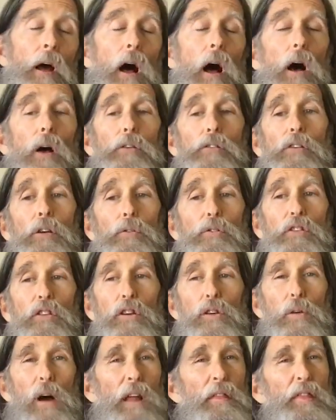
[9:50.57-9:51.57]
Also,
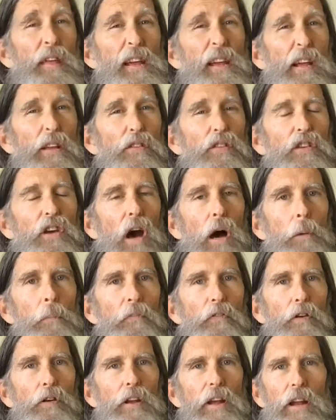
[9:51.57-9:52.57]
too, I think it's
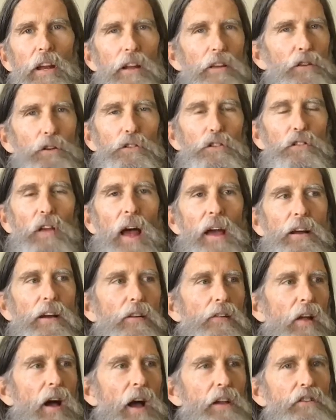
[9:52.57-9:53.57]
comforting. It's a
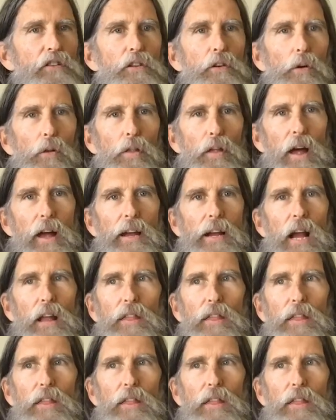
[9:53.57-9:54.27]
psychological thing.